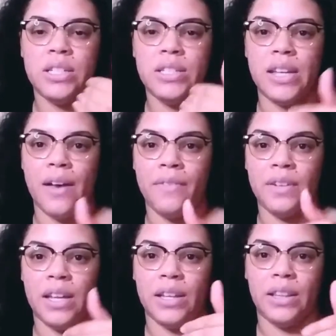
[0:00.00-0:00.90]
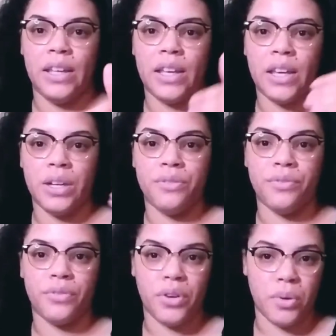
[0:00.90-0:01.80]
definitely
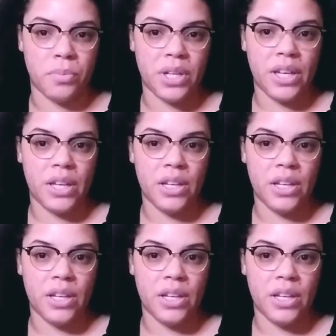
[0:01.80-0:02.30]
confirmed it.